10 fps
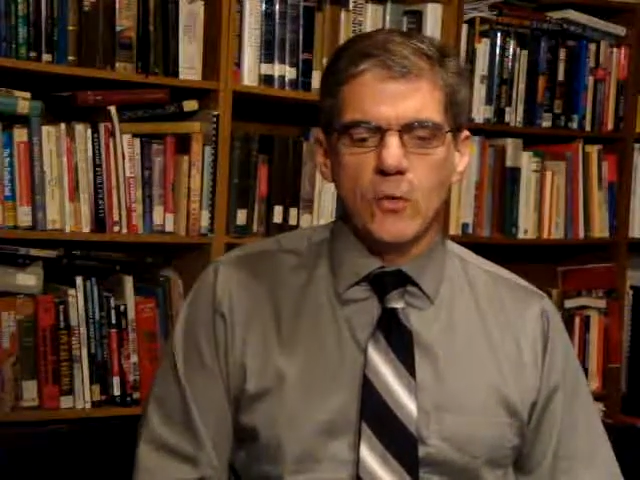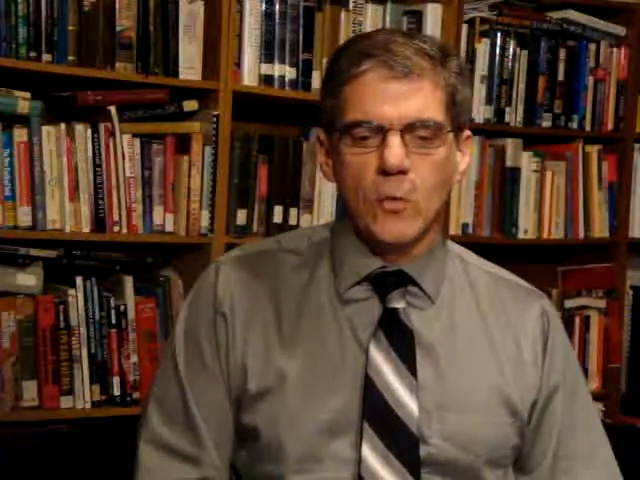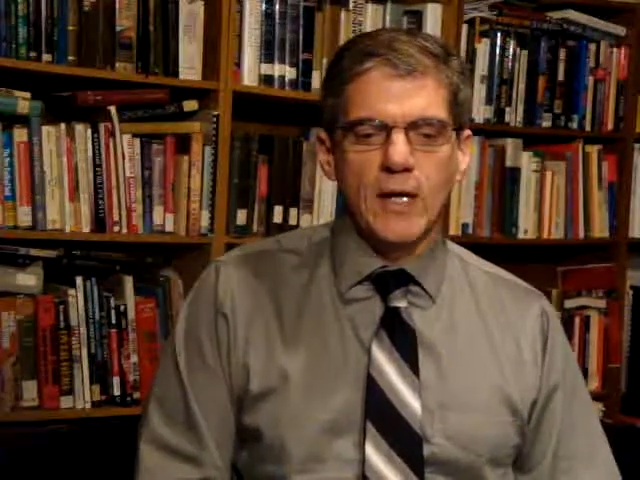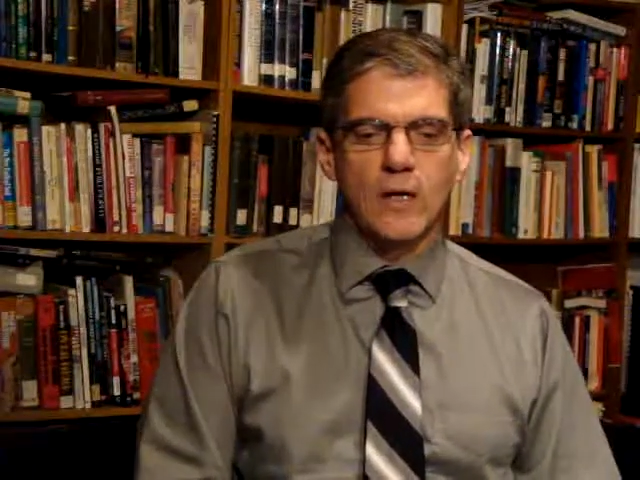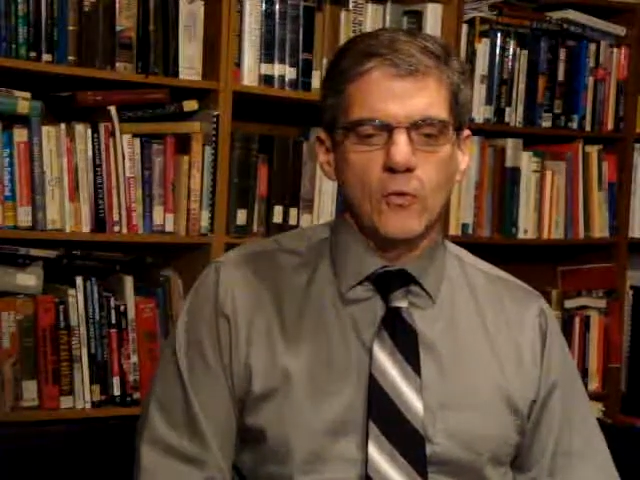
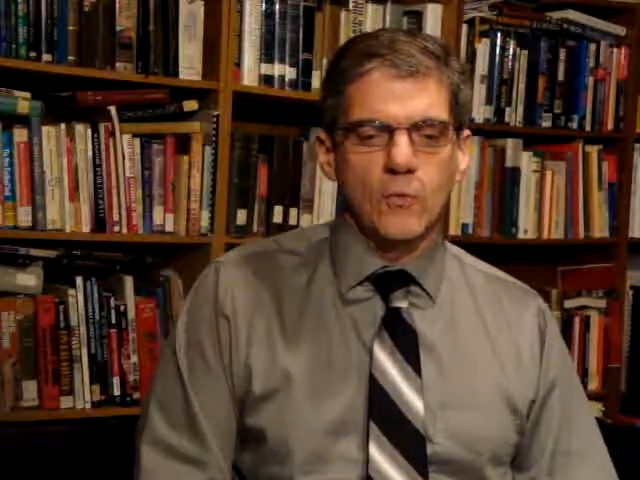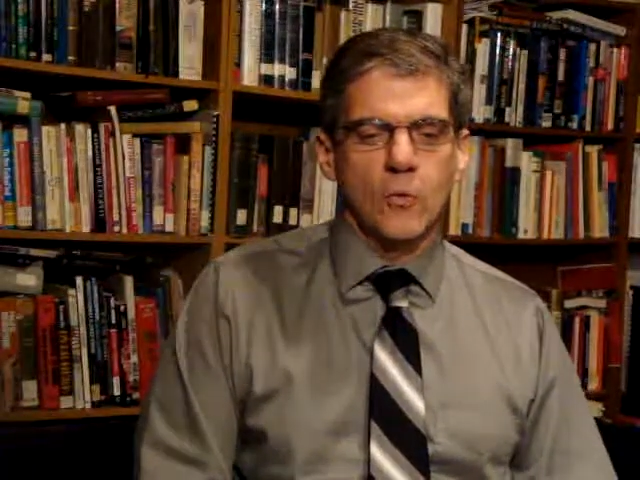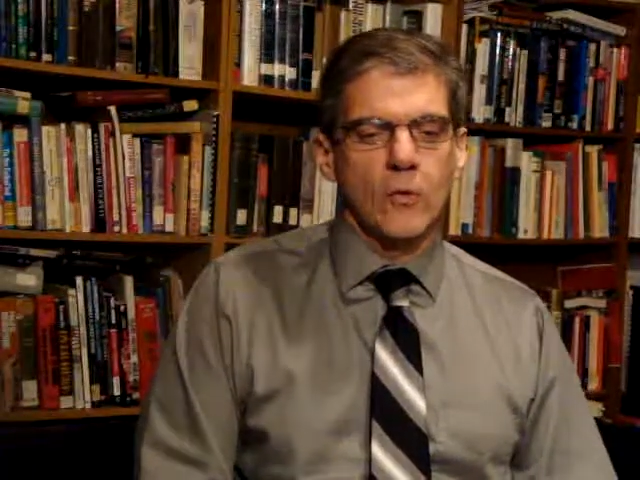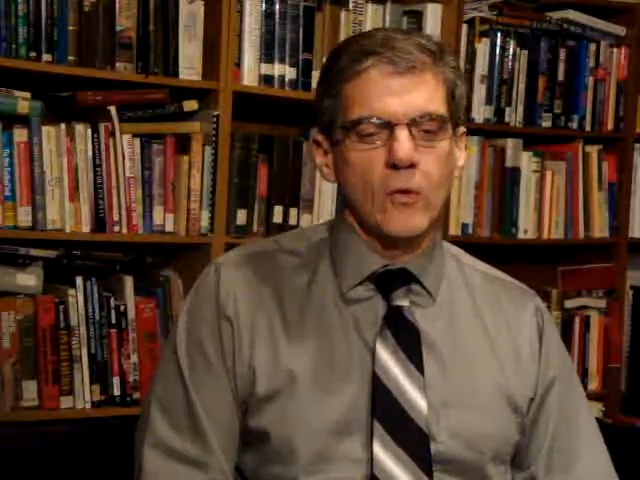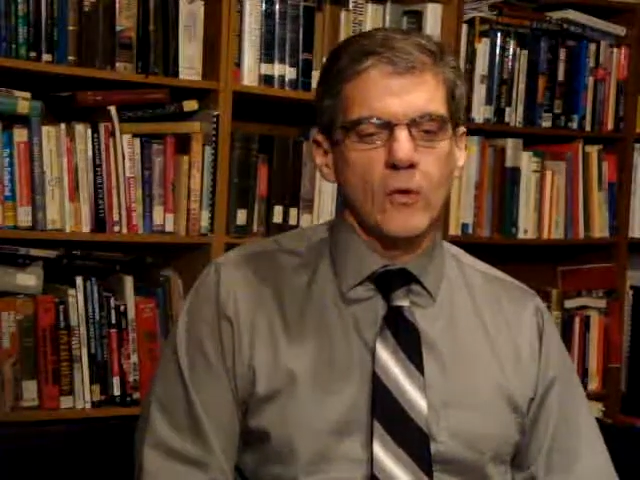why don't
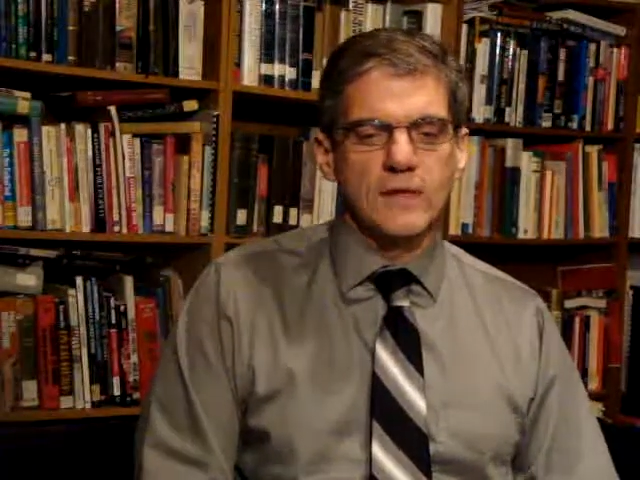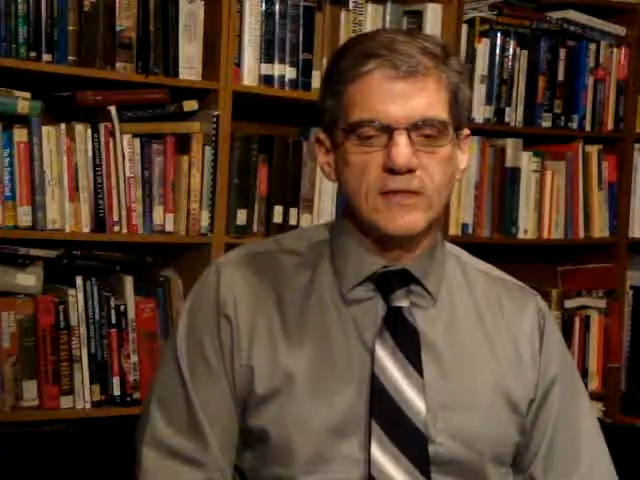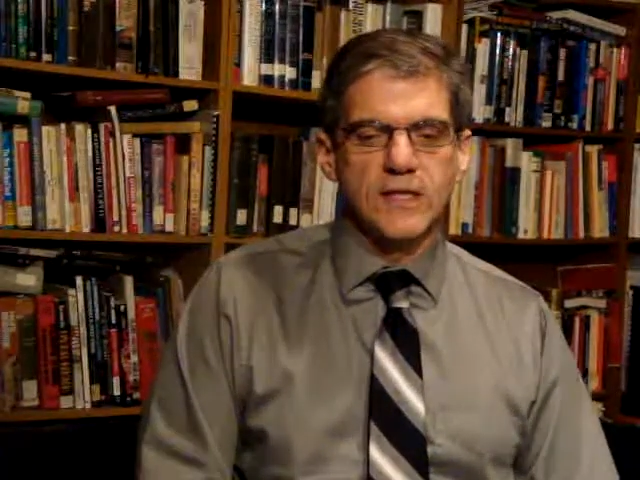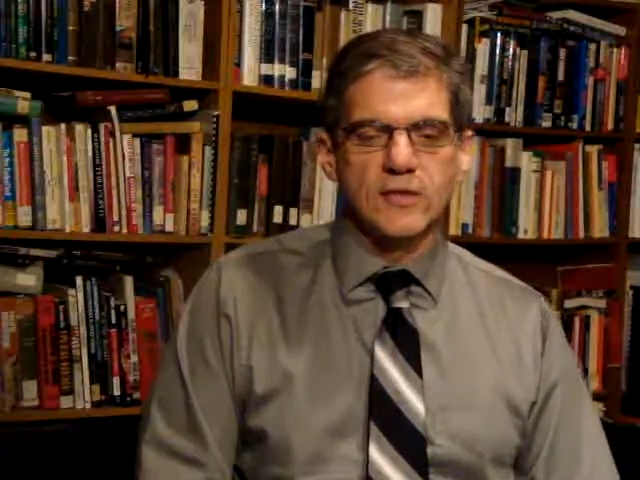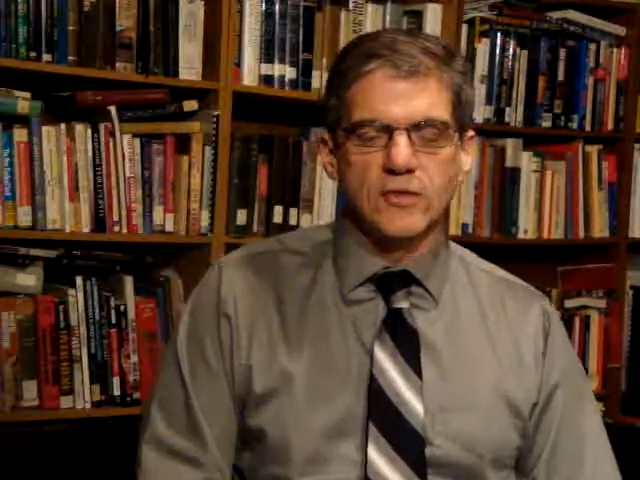more
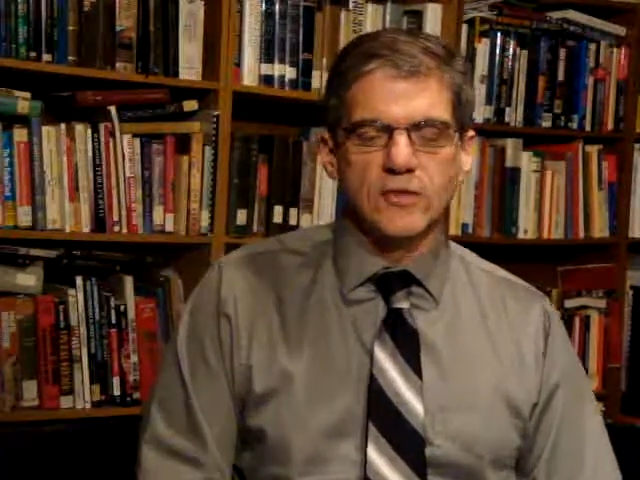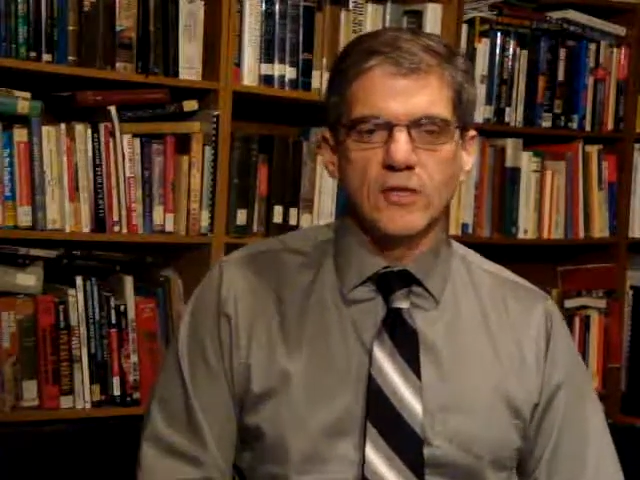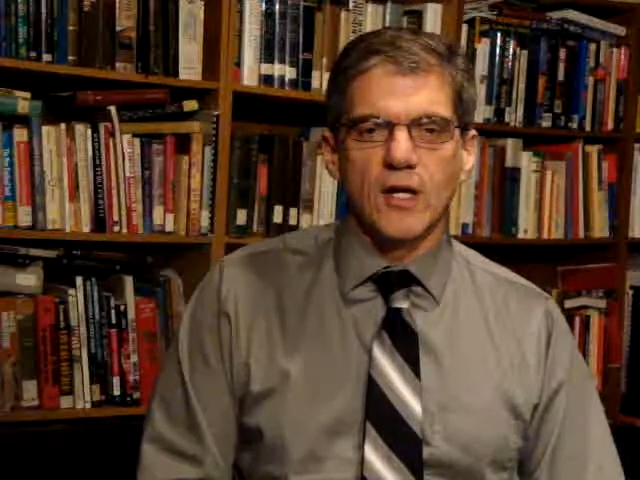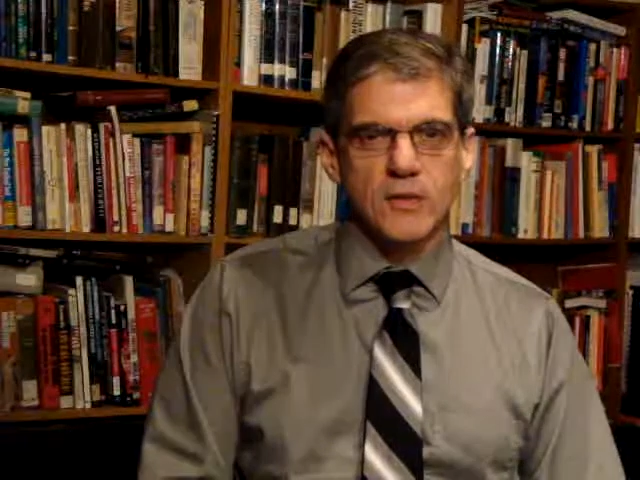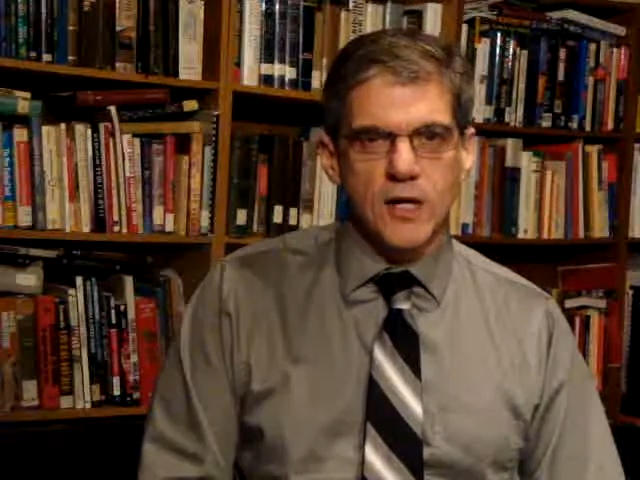organizations
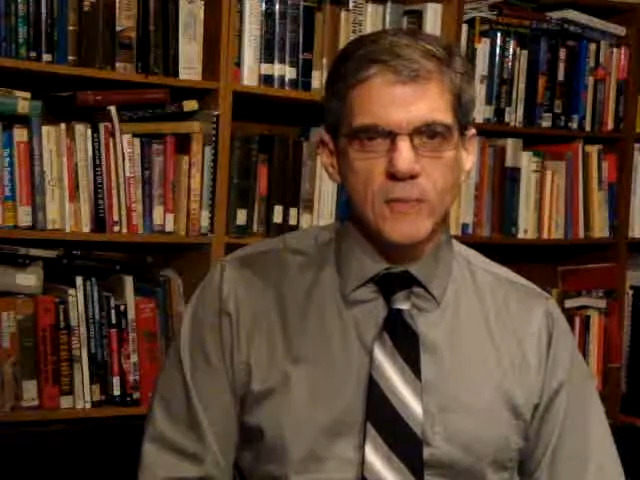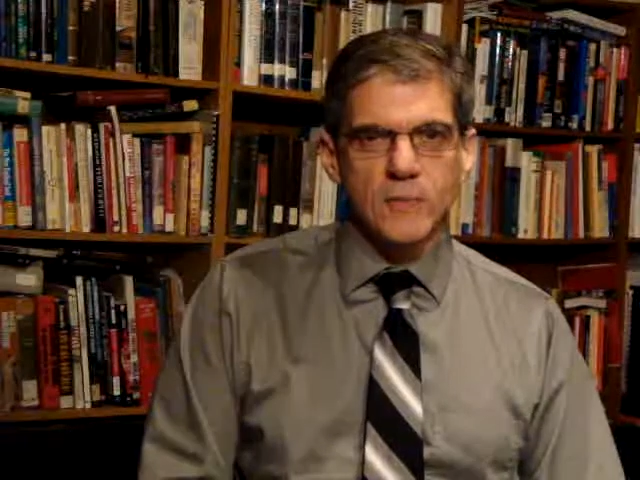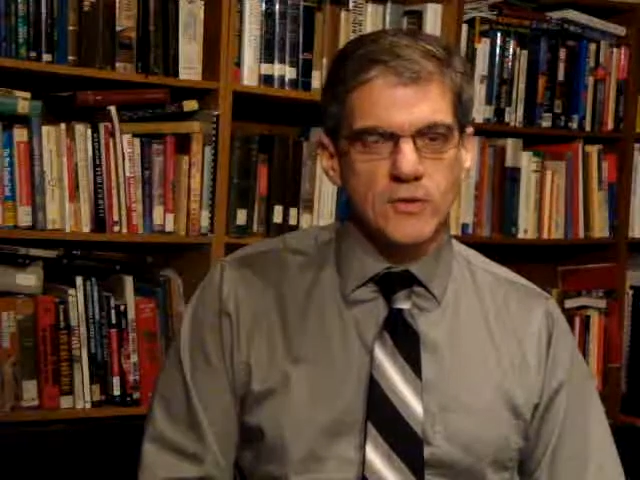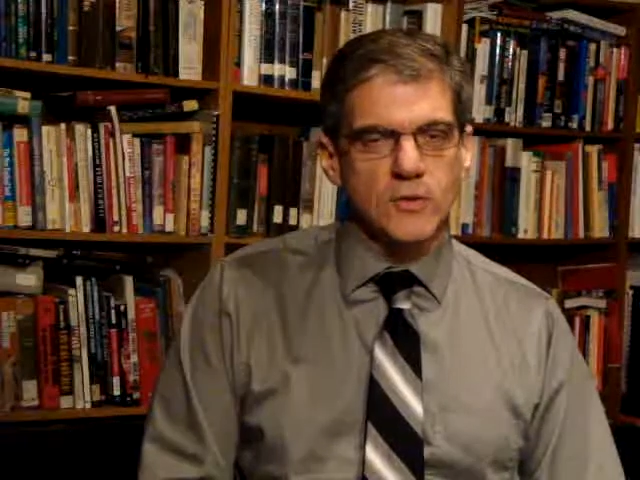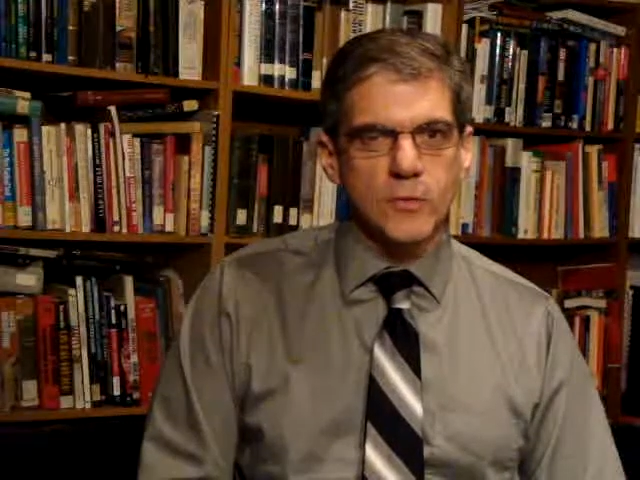adopt
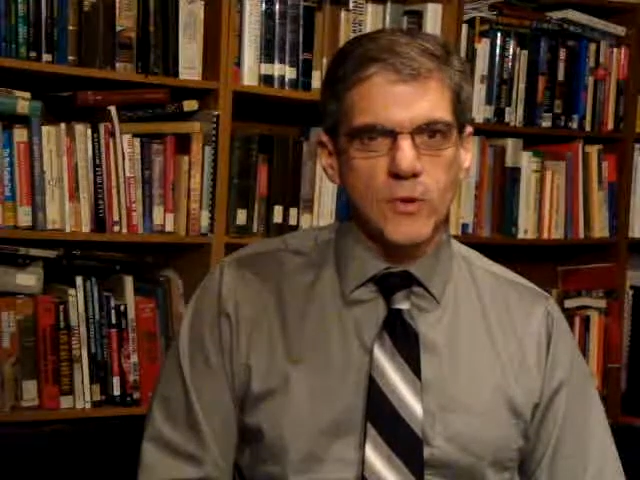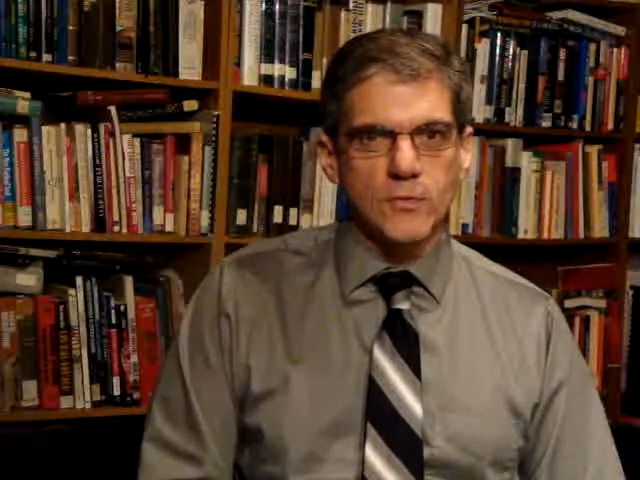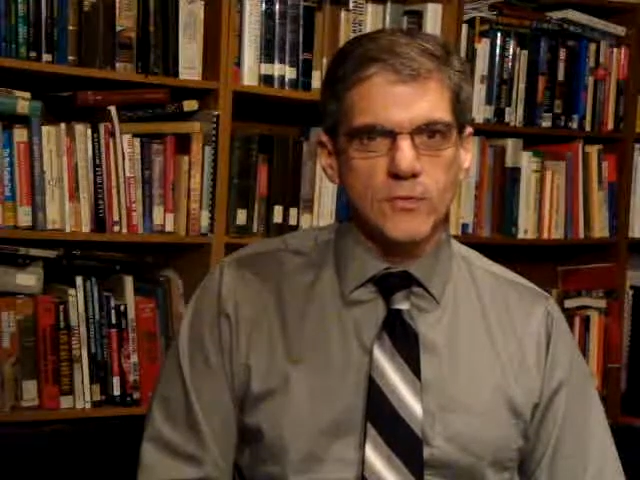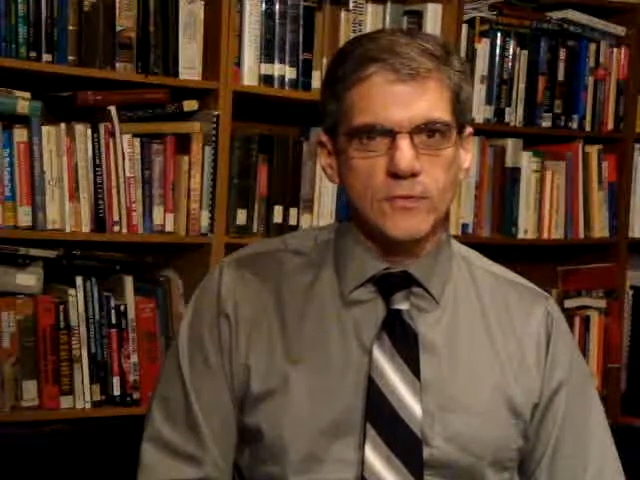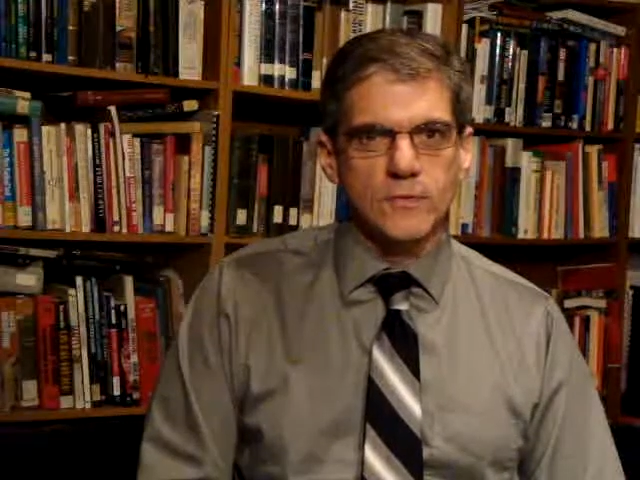this
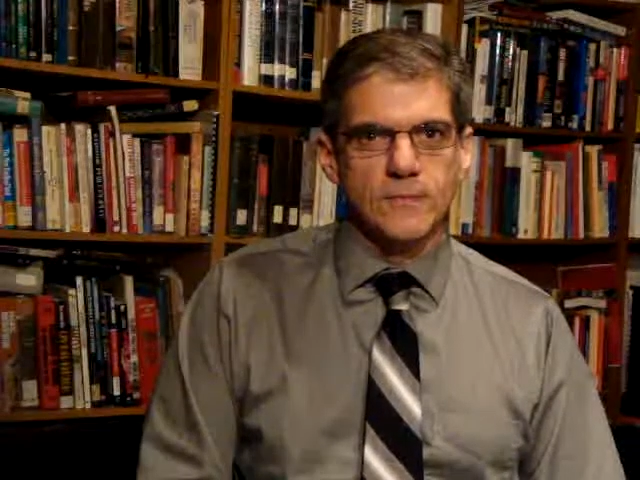approach?